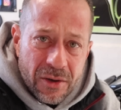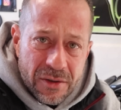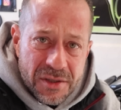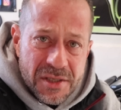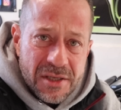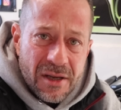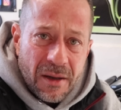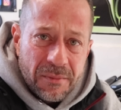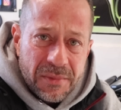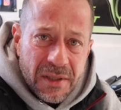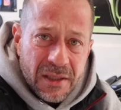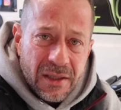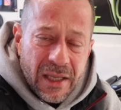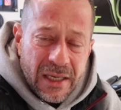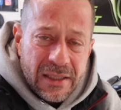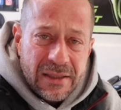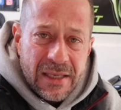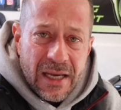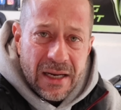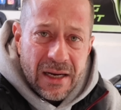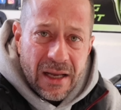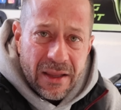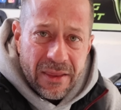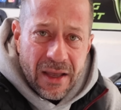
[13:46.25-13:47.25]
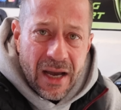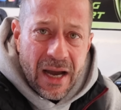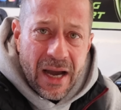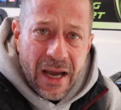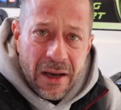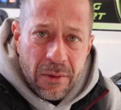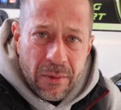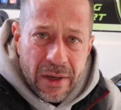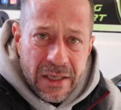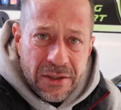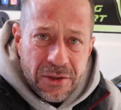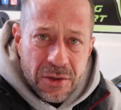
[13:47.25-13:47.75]
or something like that on the
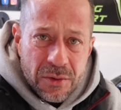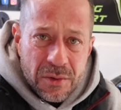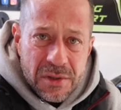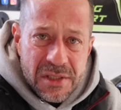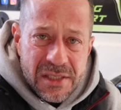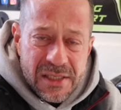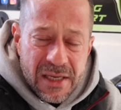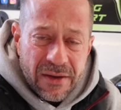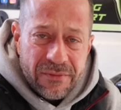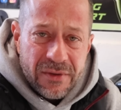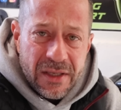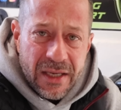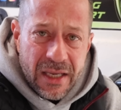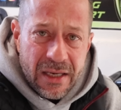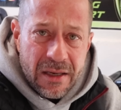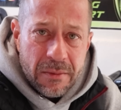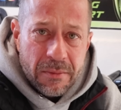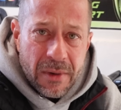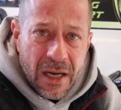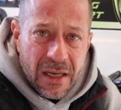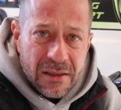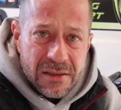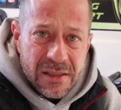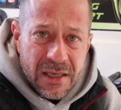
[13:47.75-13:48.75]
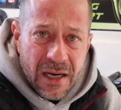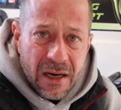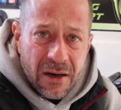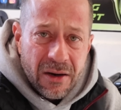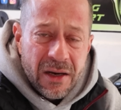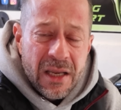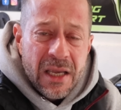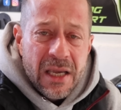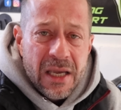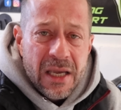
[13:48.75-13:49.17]
highway doing 70, 80 miles an hour,